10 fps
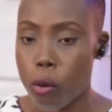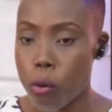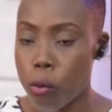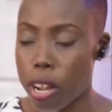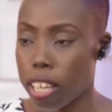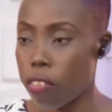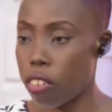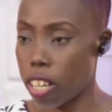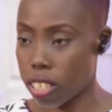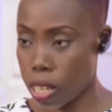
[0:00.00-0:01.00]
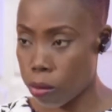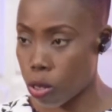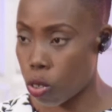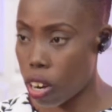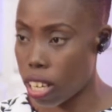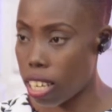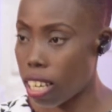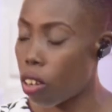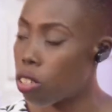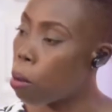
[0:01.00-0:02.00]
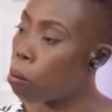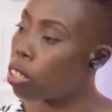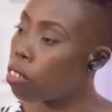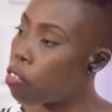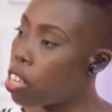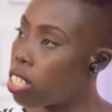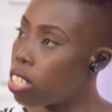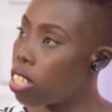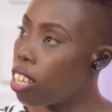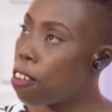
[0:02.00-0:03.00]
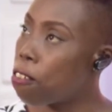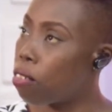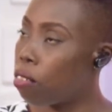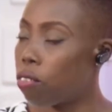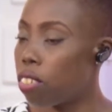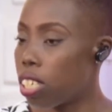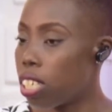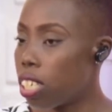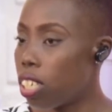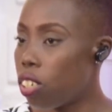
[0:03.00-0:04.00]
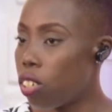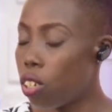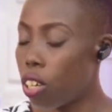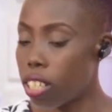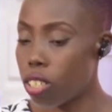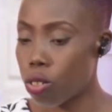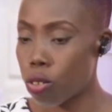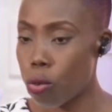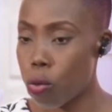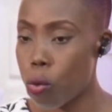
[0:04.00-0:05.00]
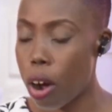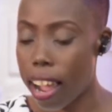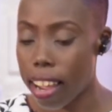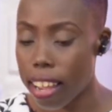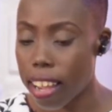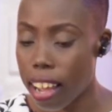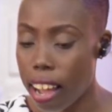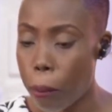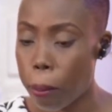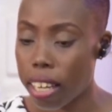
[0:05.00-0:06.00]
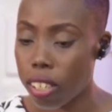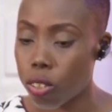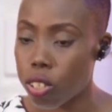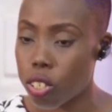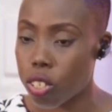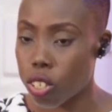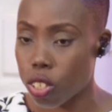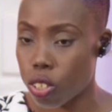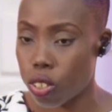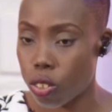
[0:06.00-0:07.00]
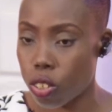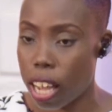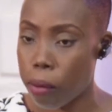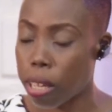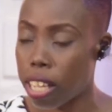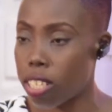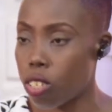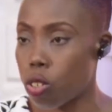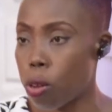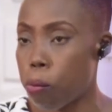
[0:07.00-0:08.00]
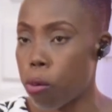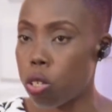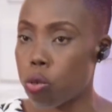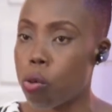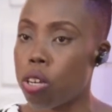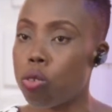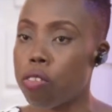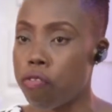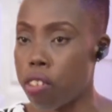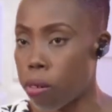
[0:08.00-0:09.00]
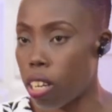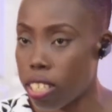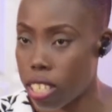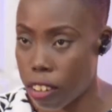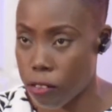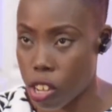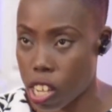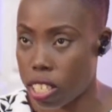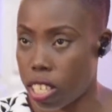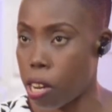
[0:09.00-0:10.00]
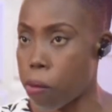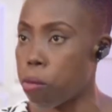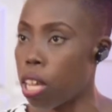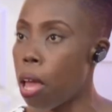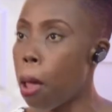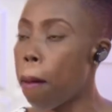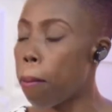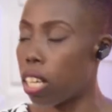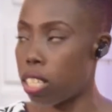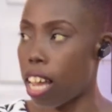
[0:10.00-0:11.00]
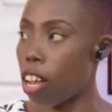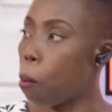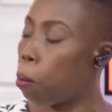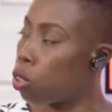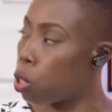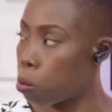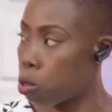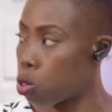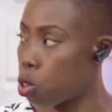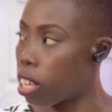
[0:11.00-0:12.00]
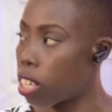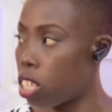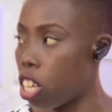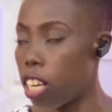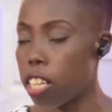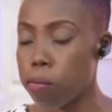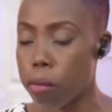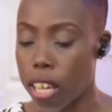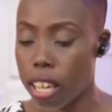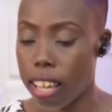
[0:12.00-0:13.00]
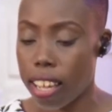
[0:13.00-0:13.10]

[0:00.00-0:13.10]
We're giving exams to write, and I was among the first 50. All right. So why am I not, you know, I'm getting to the point where we're doing verbal interview and you're telling me, because I opened up to you and you're telling me,